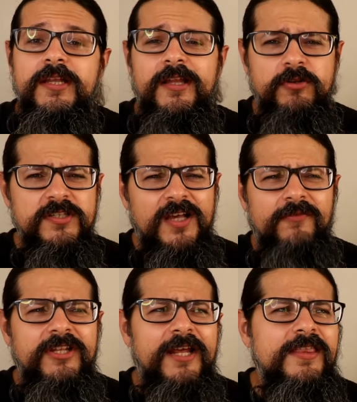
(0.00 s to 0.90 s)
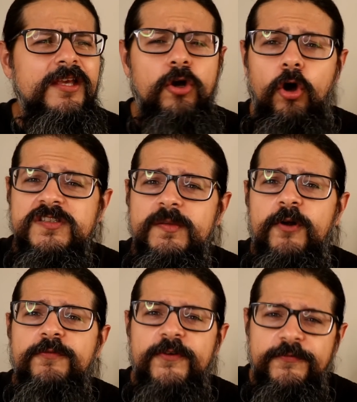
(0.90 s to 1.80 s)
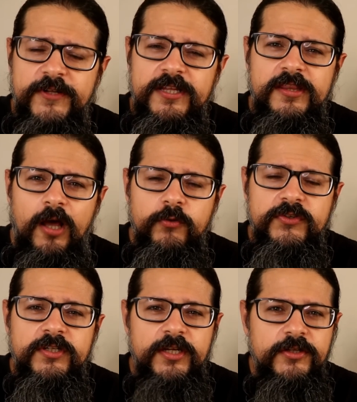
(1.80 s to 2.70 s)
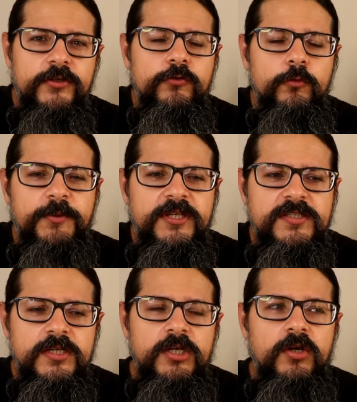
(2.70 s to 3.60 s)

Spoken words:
Now, this oven, I think, costs about 15,000 Indian rupees,